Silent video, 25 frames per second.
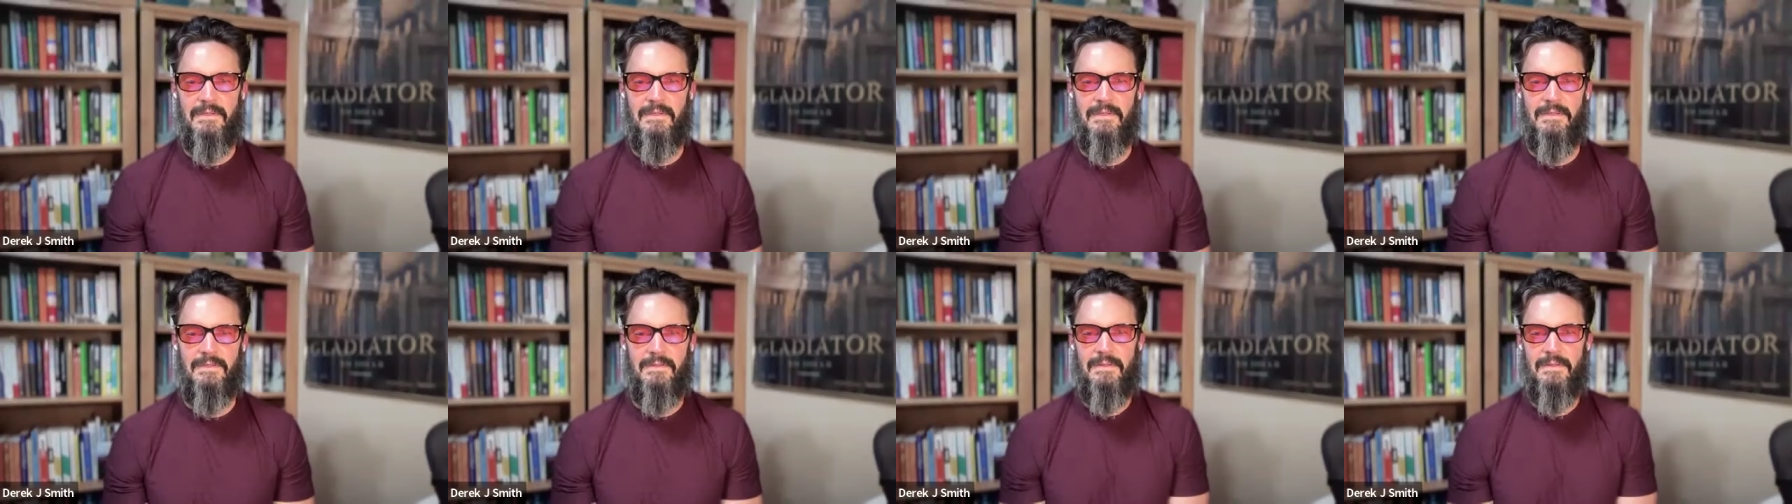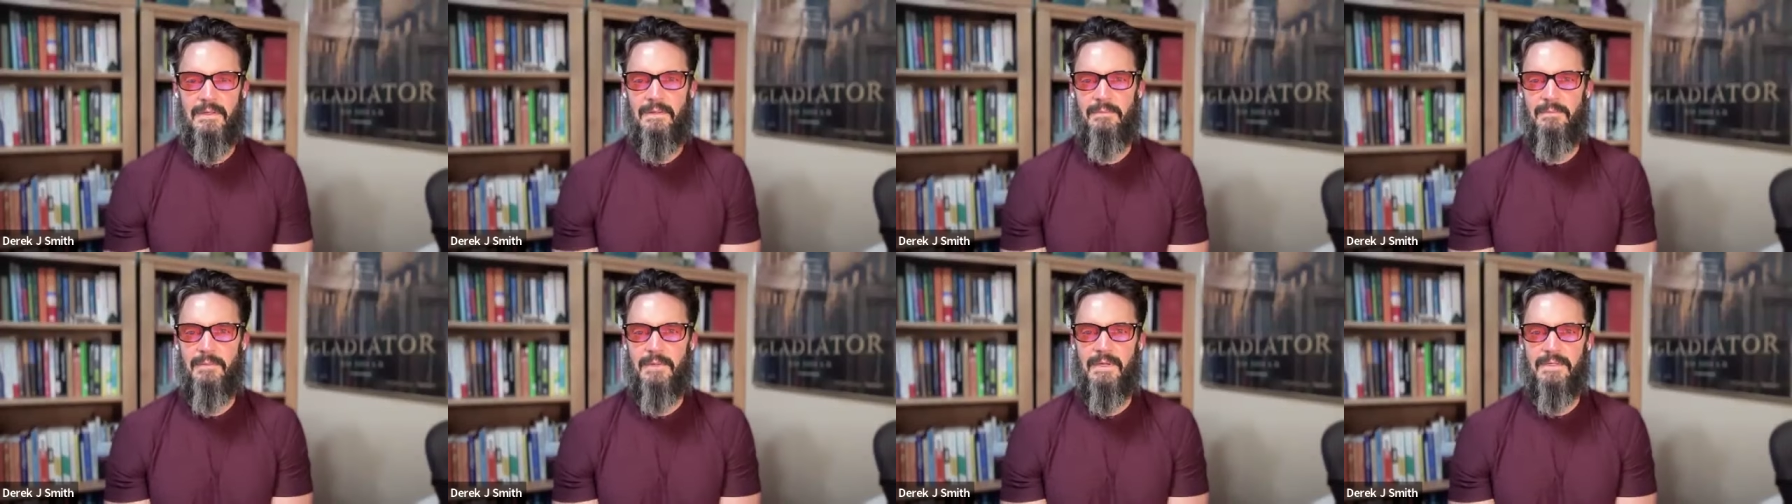
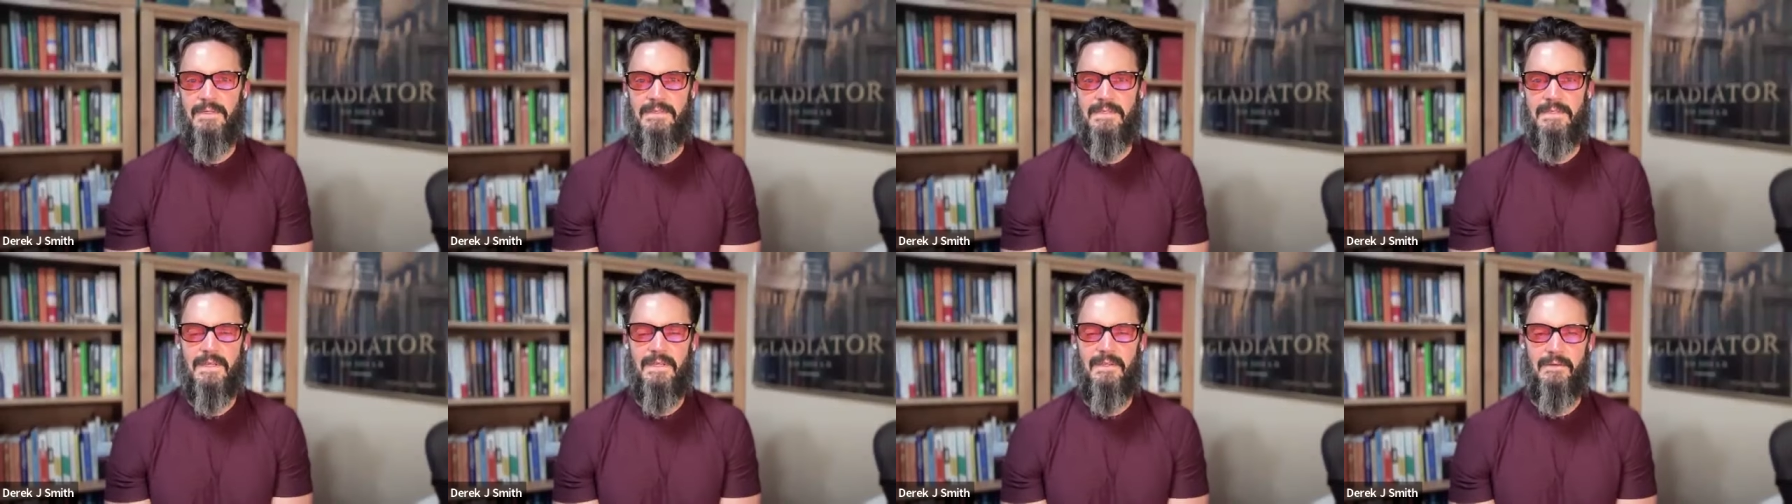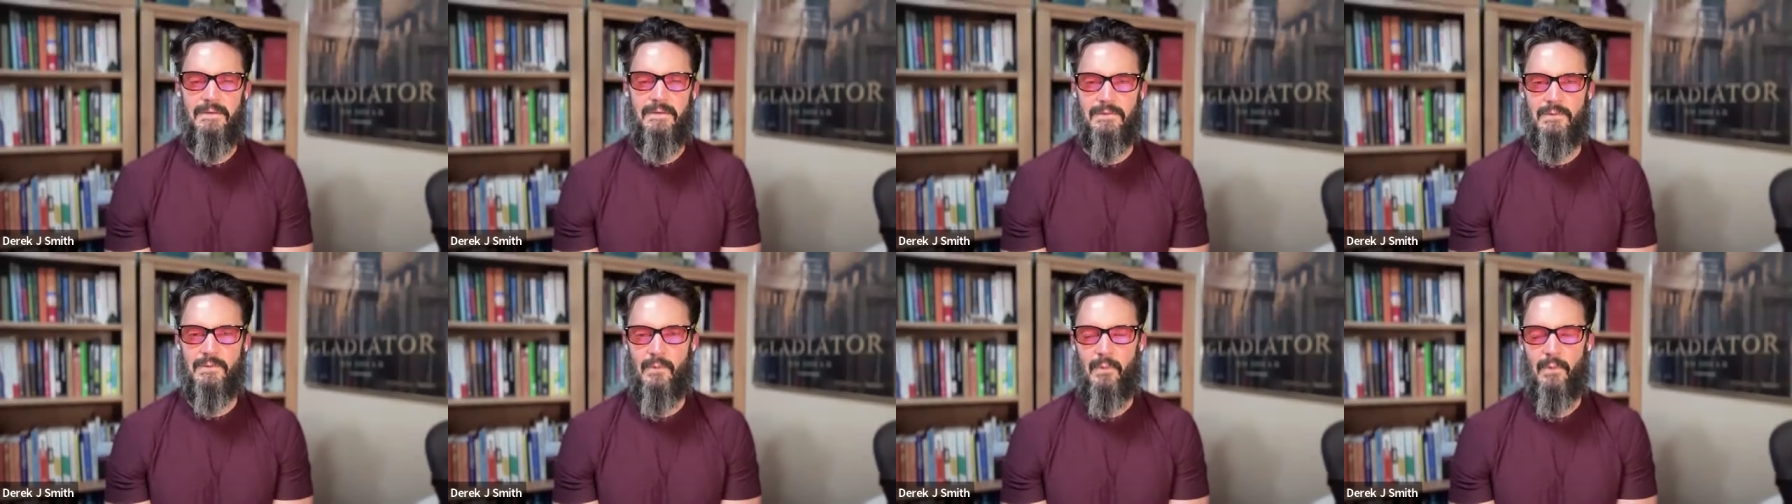And then we can
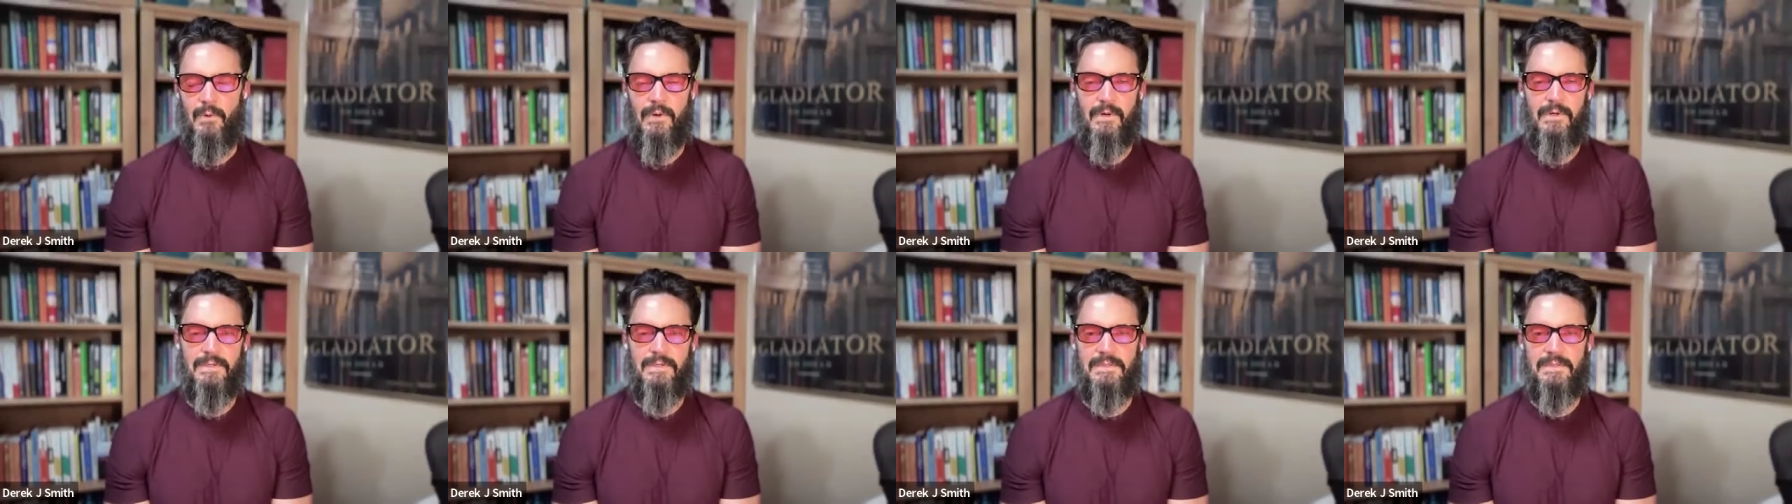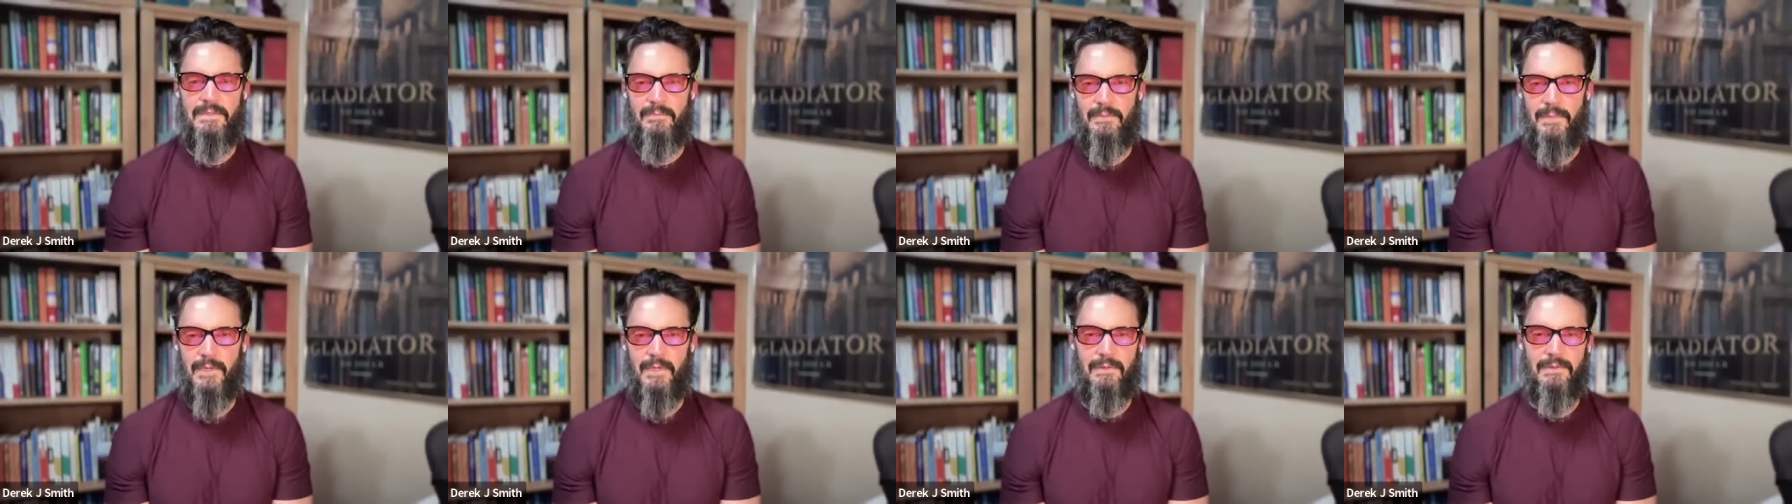say there's
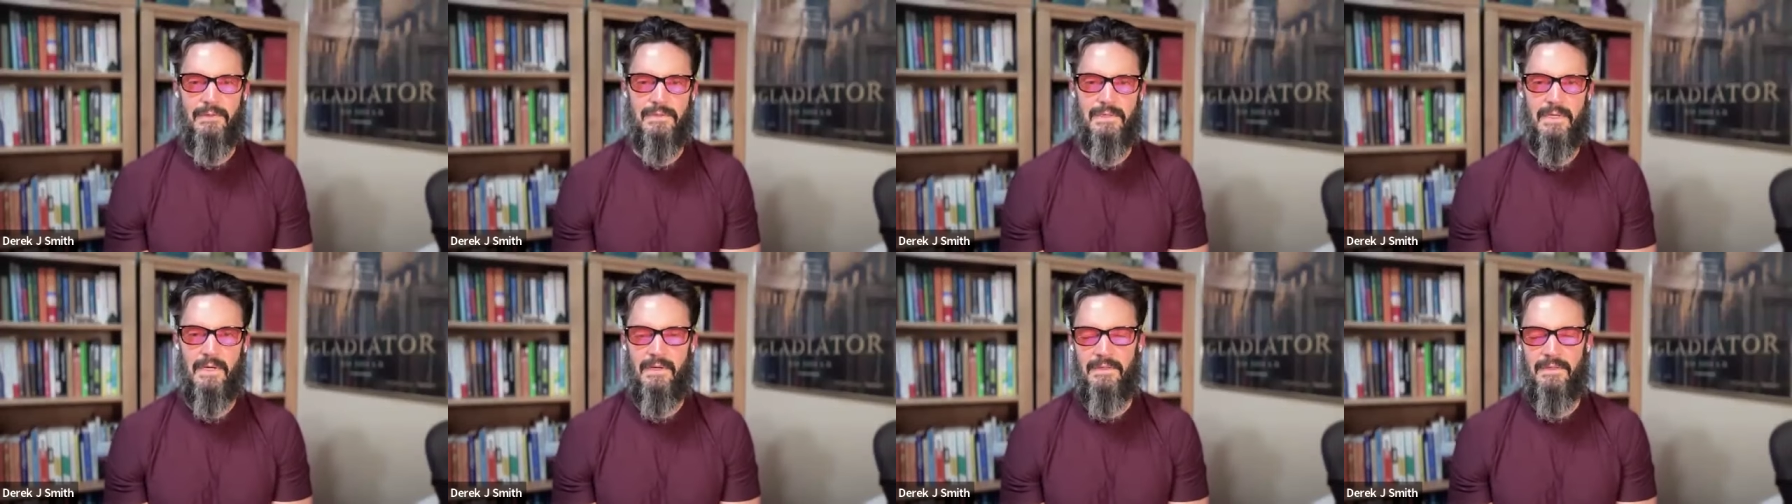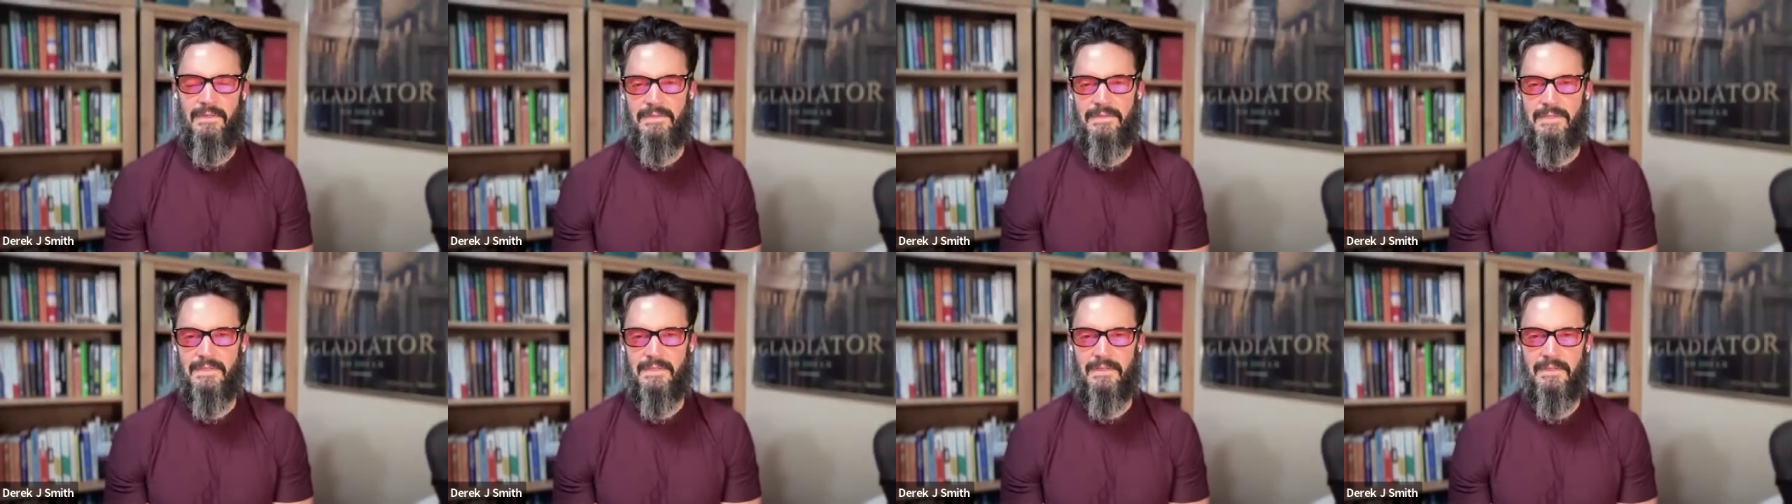quarks and
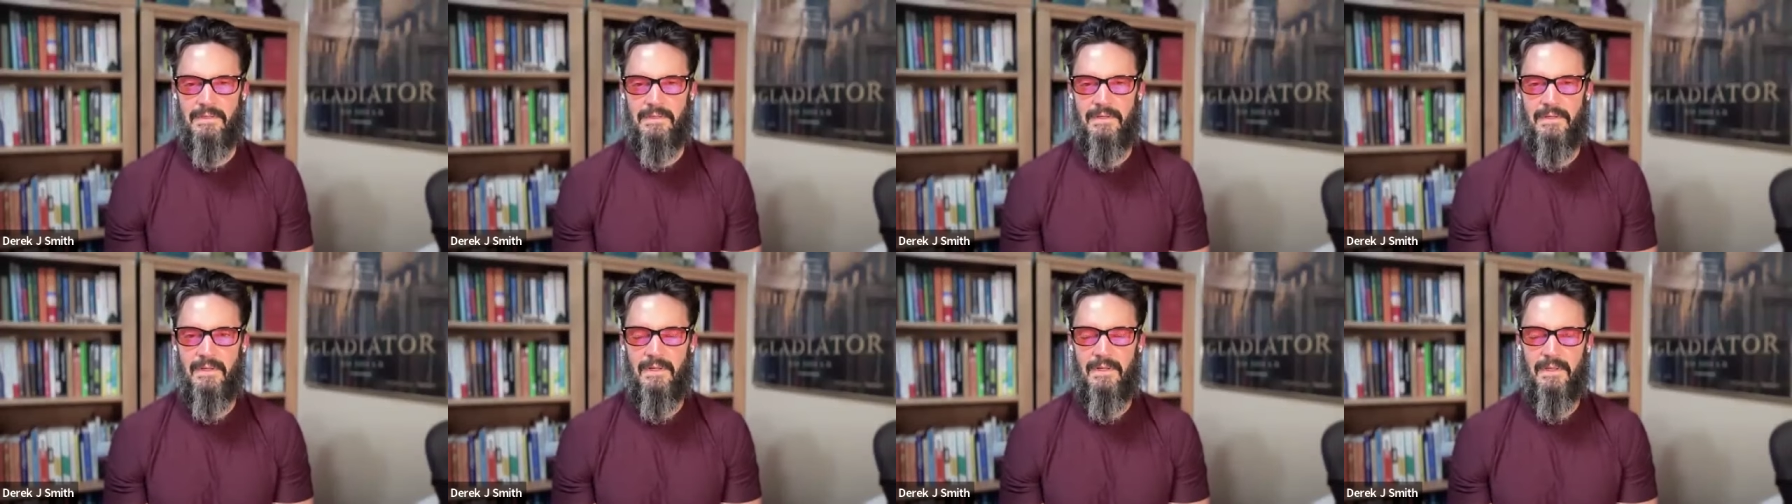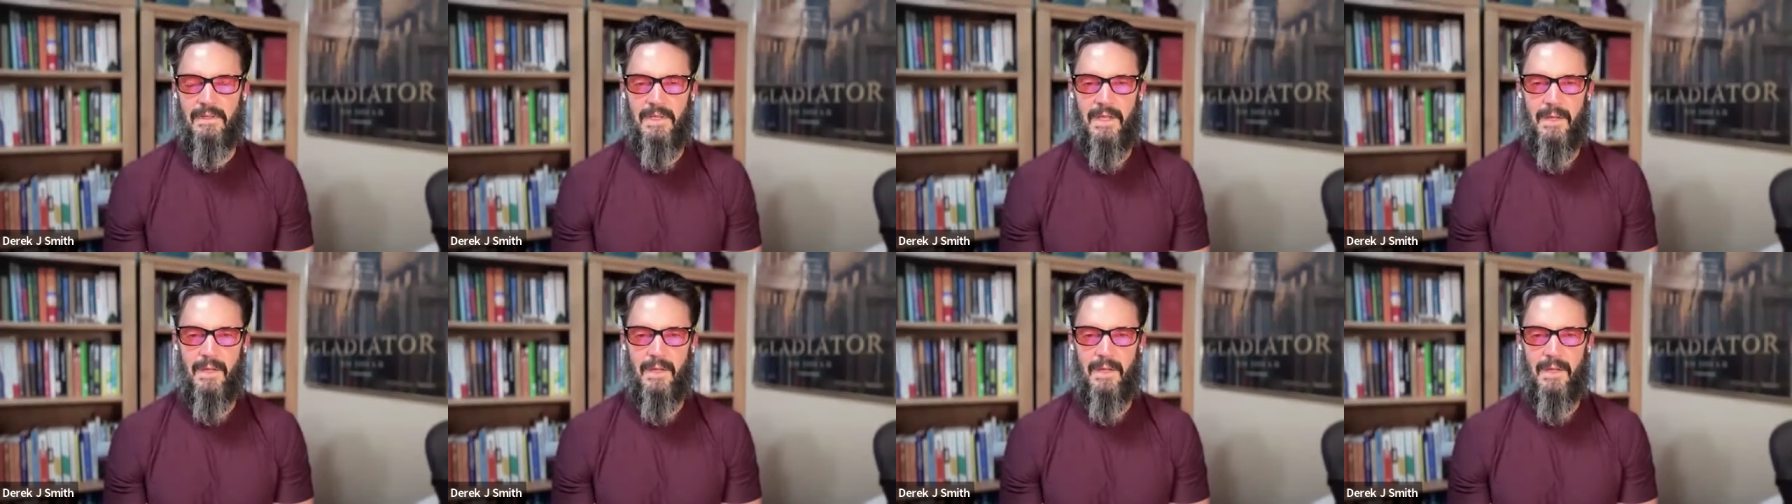bosons and